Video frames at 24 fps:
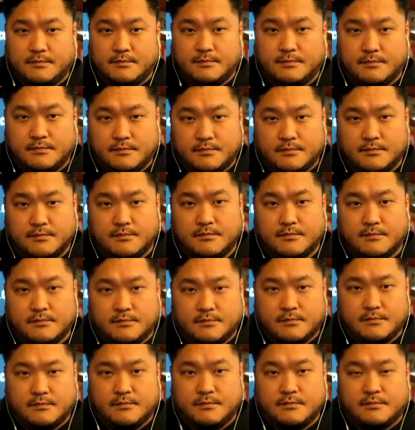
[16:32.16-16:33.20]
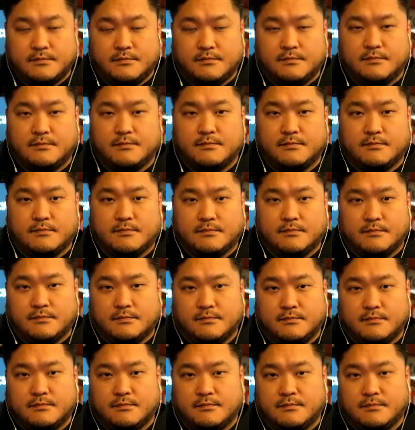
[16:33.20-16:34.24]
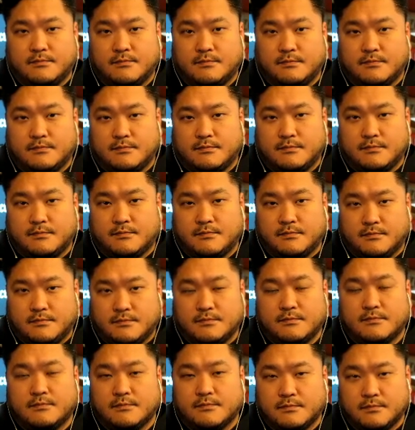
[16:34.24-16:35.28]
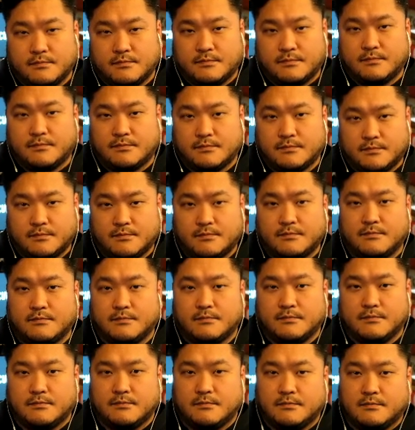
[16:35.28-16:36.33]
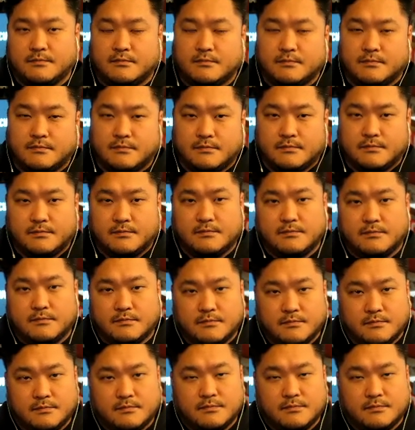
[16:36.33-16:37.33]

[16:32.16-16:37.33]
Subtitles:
This person isn't speaking.